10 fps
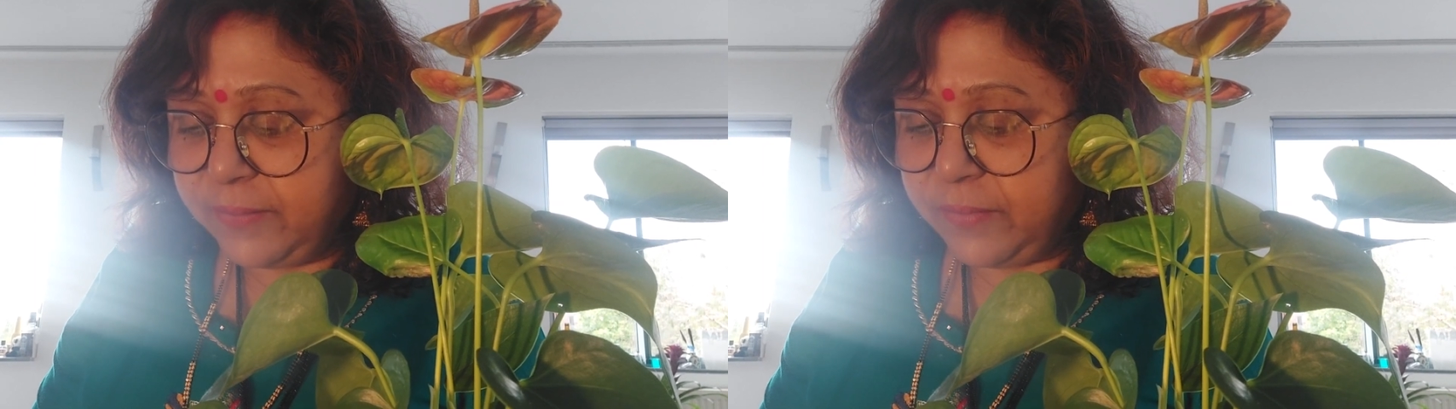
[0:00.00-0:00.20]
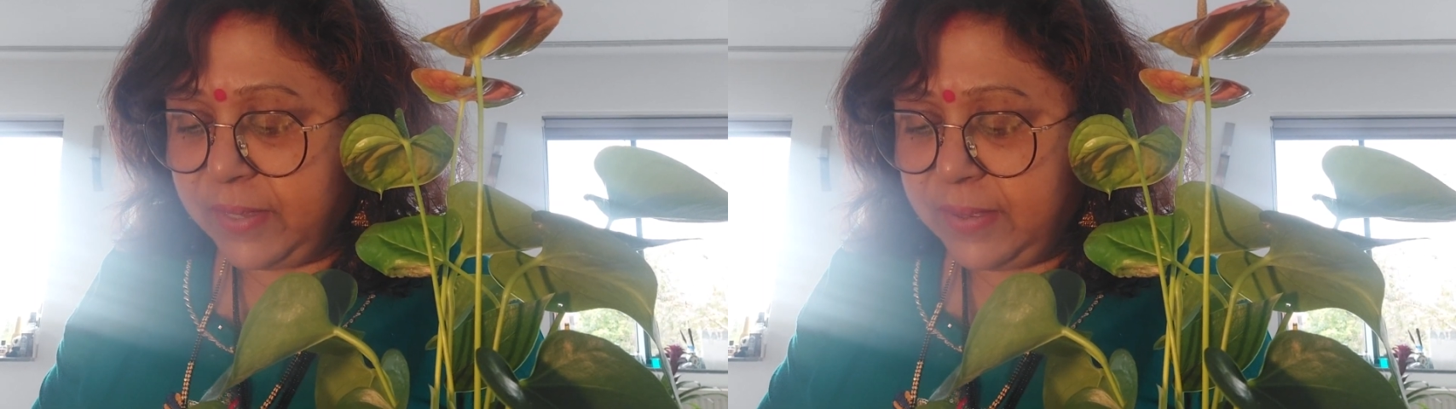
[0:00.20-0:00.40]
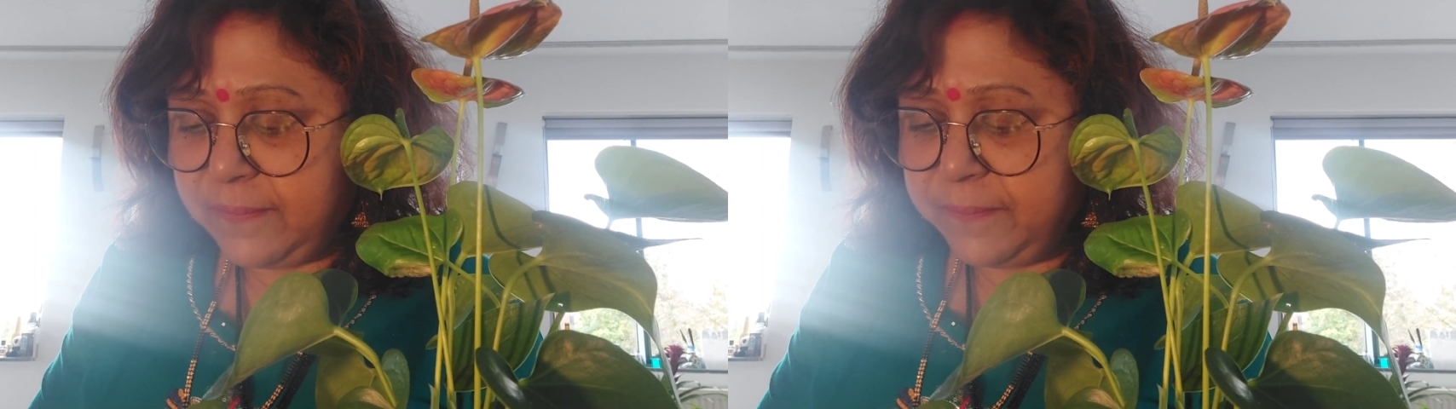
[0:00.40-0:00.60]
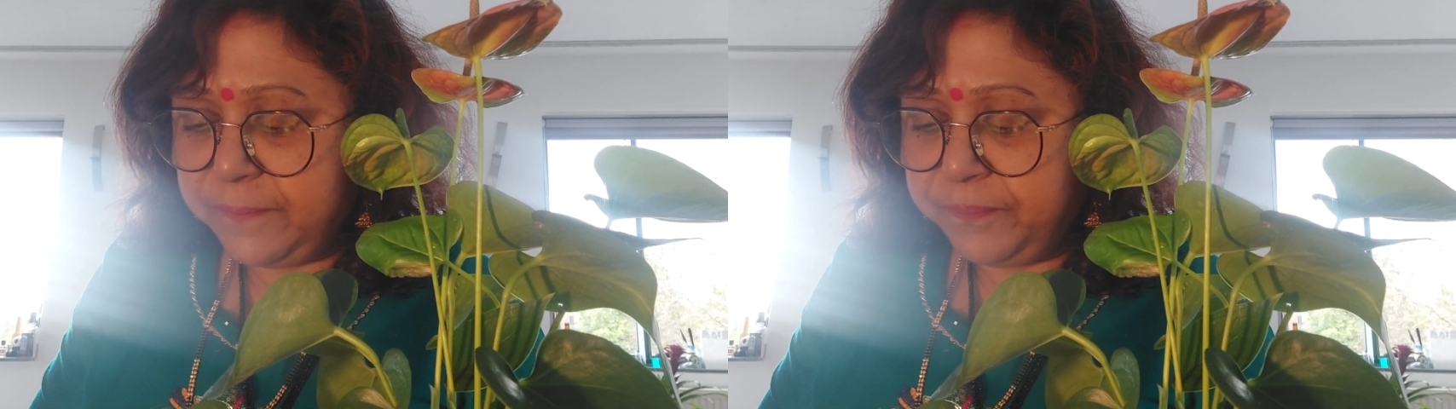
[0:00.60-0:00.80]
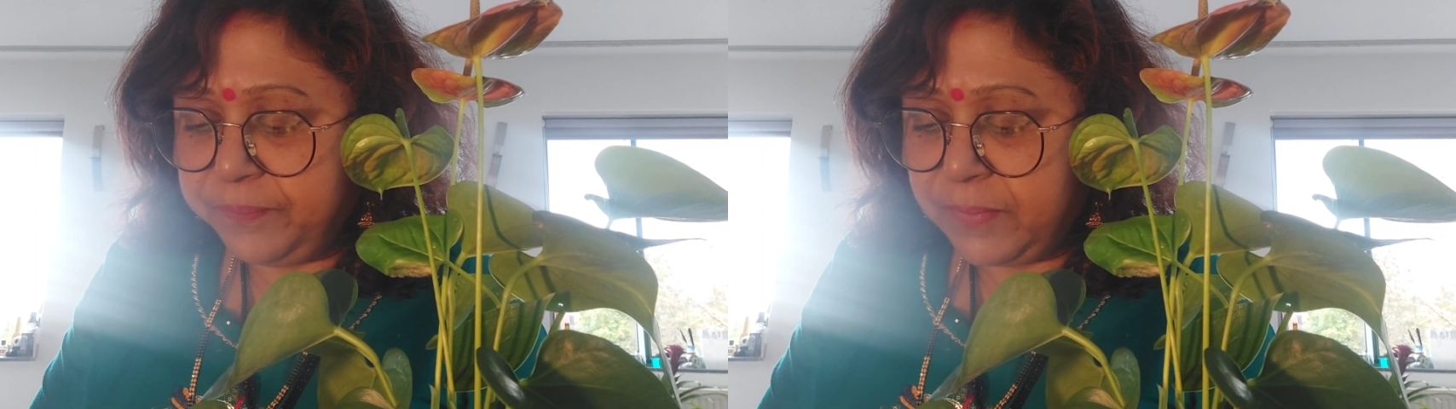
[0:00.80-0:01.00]
Okay,
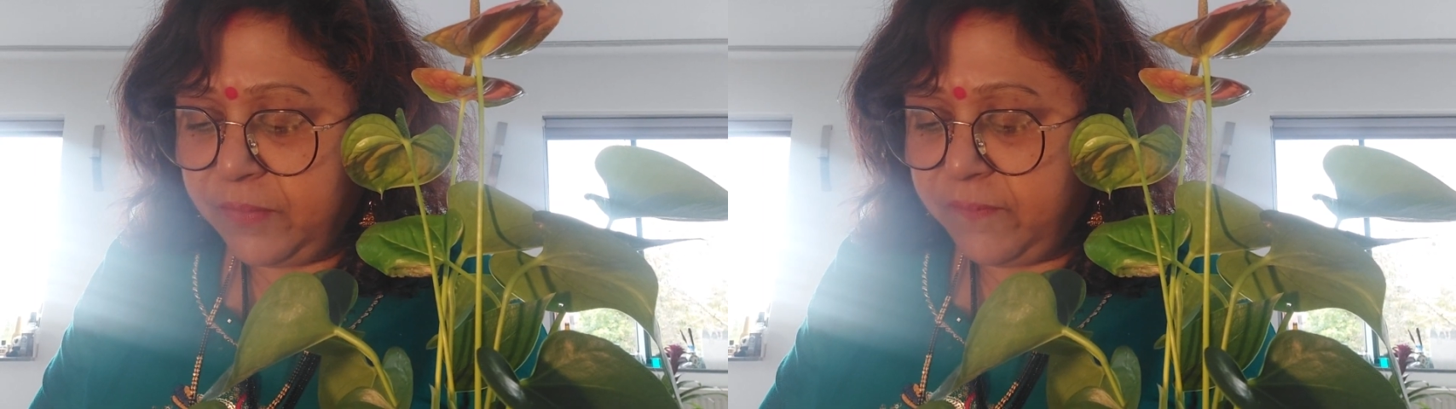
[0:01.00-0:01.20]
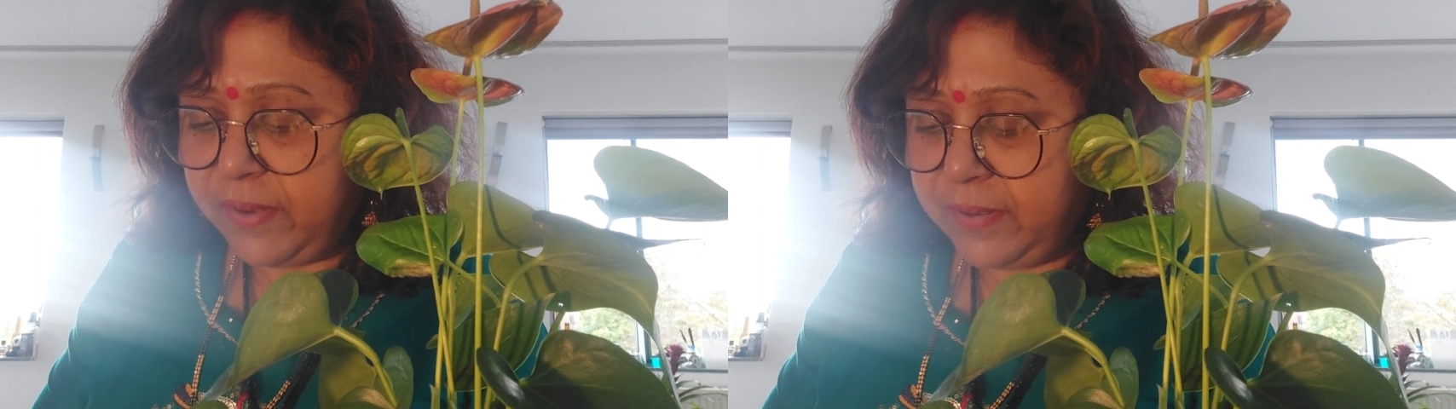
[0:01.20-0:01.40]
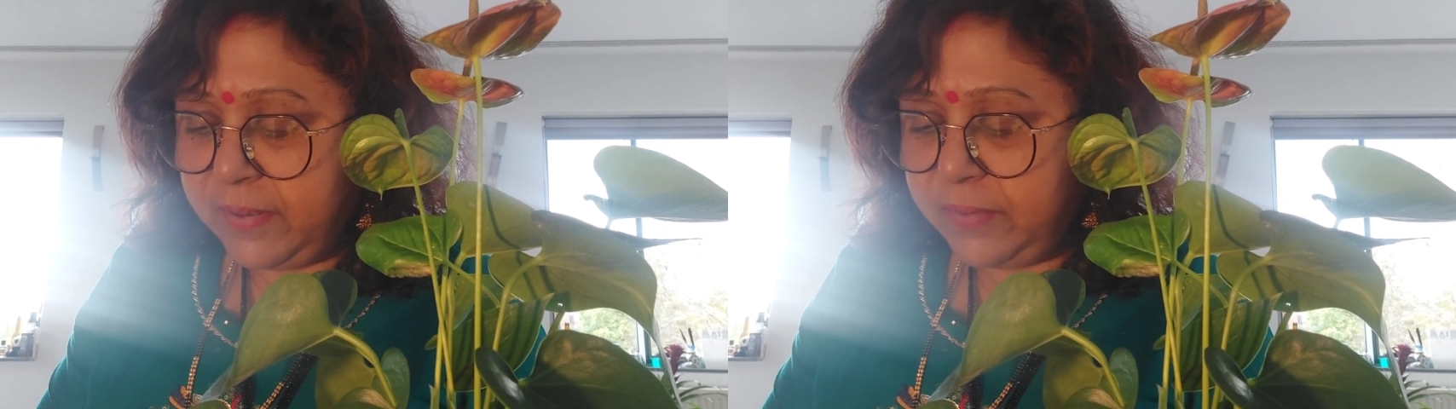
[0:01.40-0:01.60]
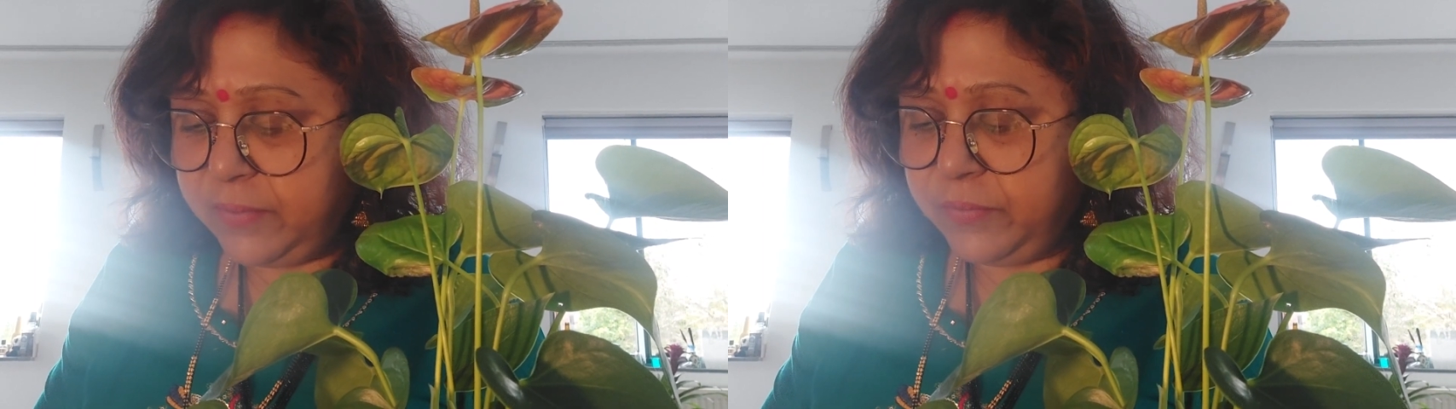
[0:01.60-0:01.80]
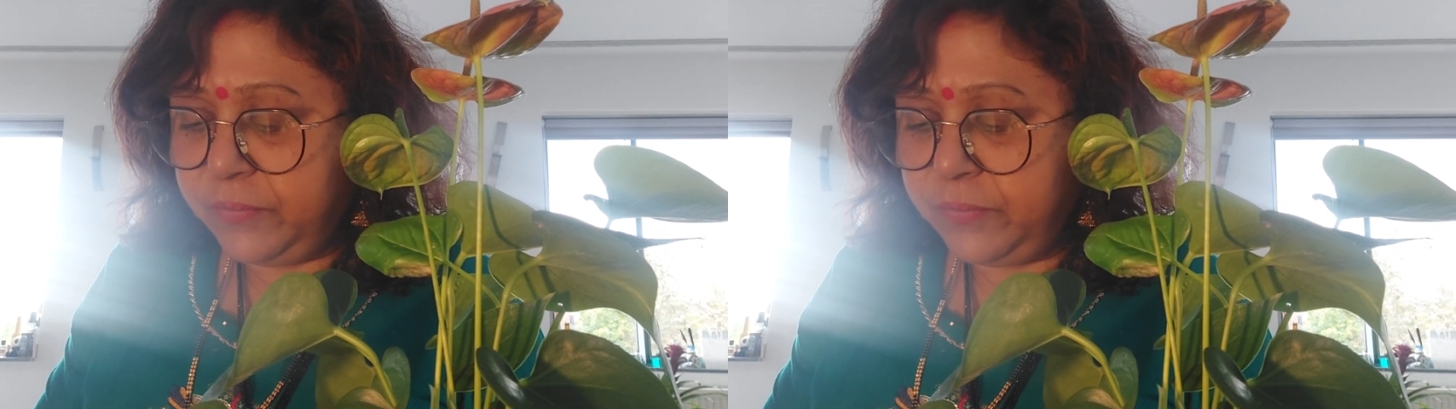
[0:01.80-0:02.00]
1,
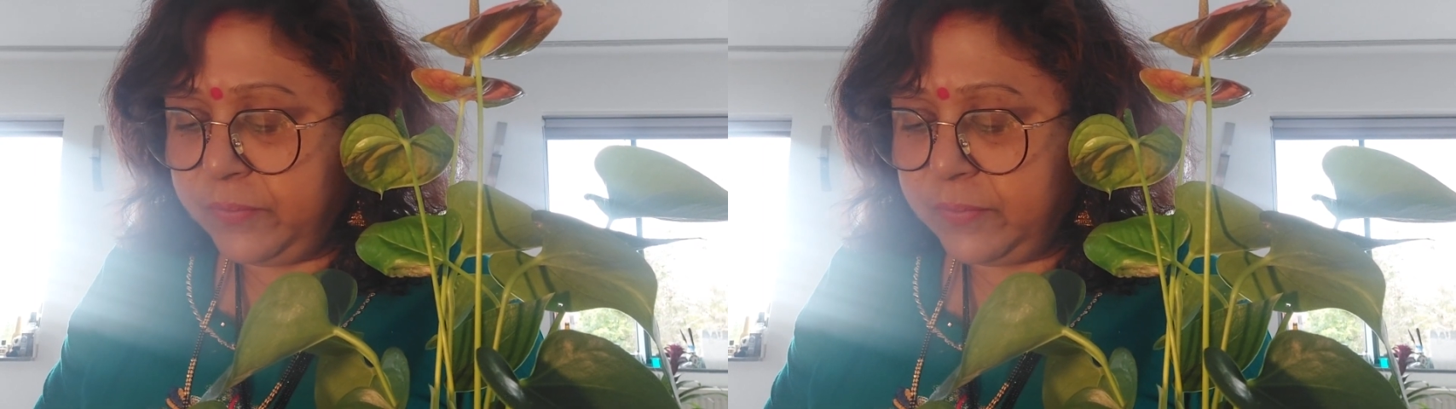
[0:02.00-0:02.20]
2,